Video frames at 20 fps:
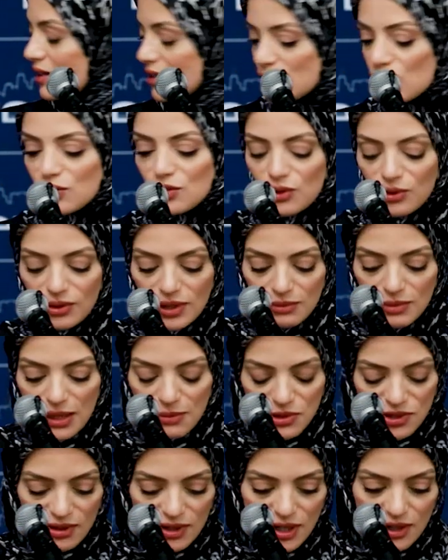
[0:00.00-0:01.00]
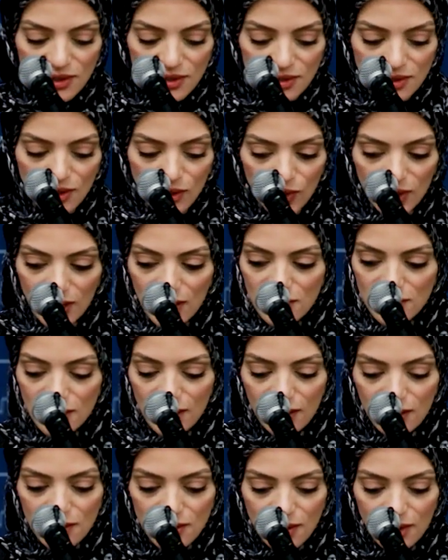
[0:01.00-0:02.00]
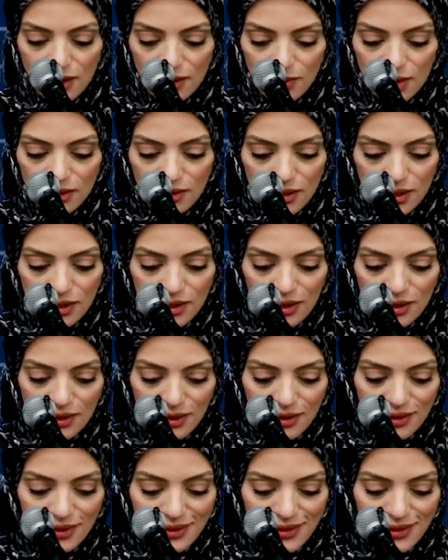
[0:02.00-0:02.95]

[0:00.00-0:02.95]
No, Imam Suraj, no one can take your time. Are you kidding?